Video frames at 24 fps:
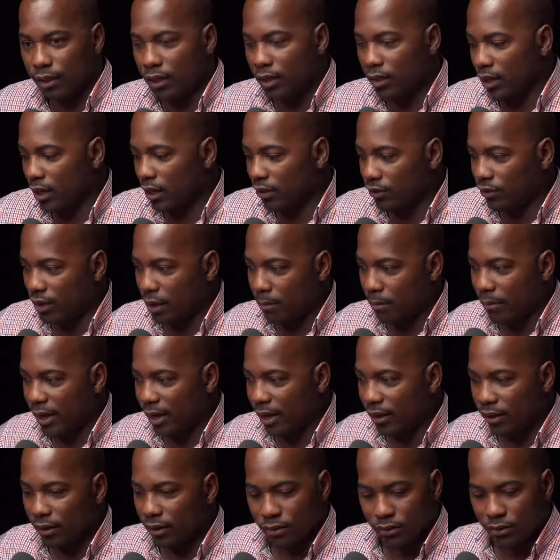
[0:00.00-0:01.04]
things that
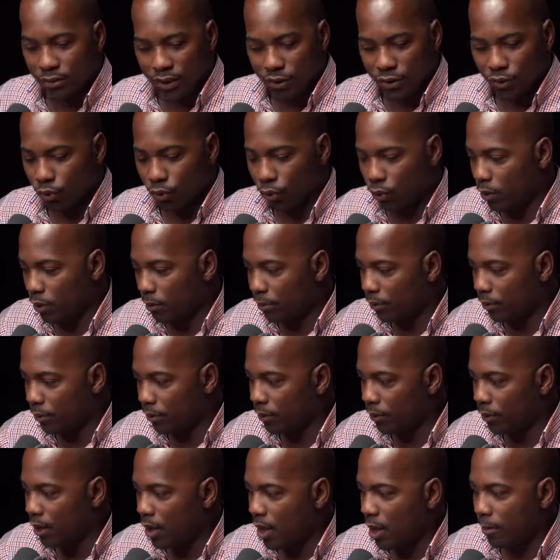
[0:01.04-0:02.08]
make us
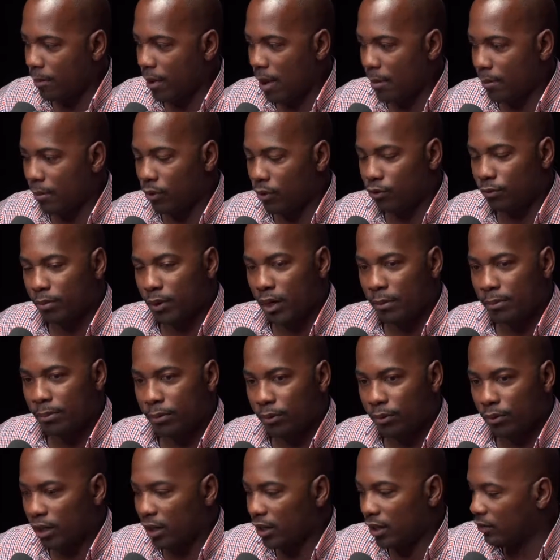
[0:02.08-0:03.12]
enjoyable by most
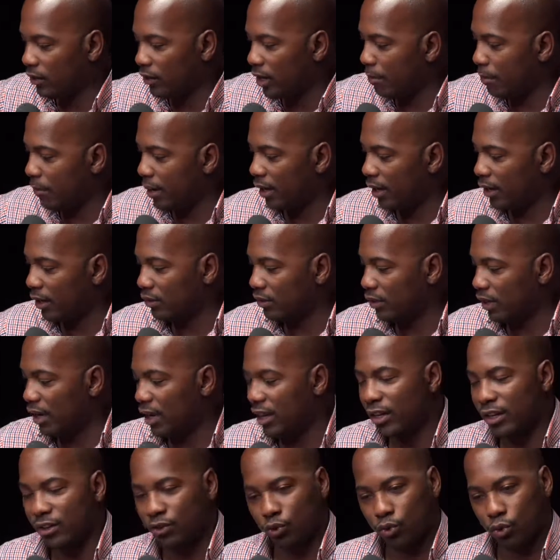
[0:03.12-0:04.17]
people, things that make us
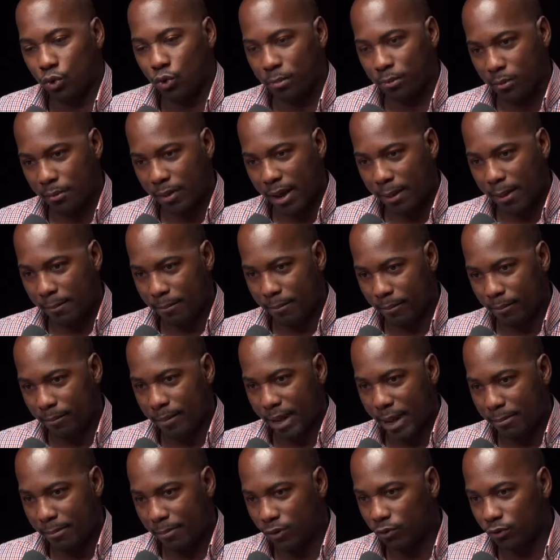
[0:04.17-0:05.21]
unenjoyable
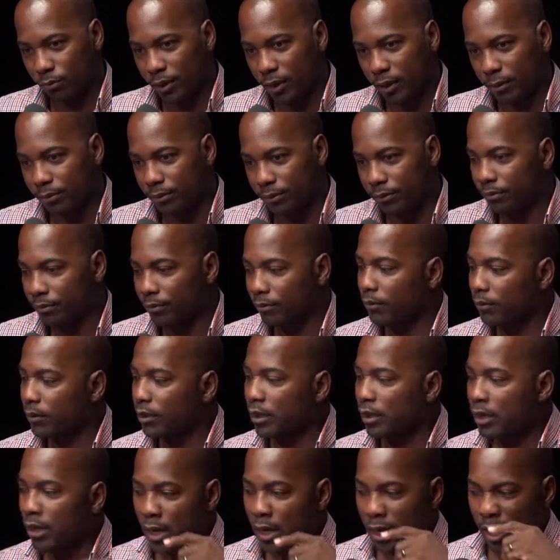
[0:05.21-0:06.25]
by most people.
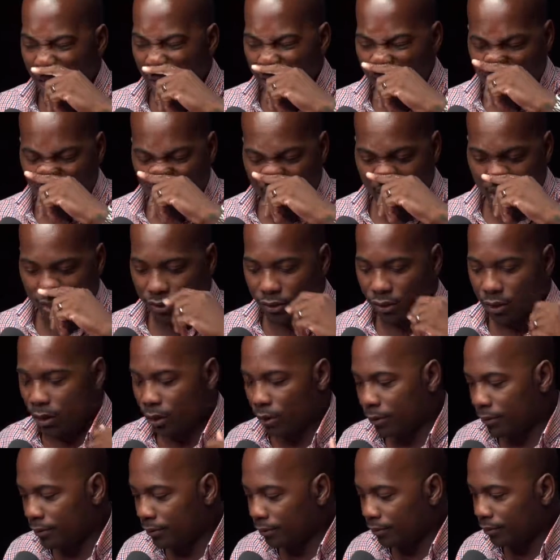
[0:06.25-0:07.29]
And
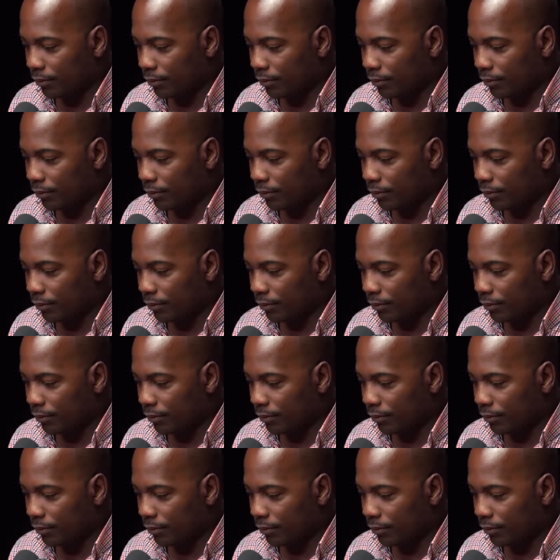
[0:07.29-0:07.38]
so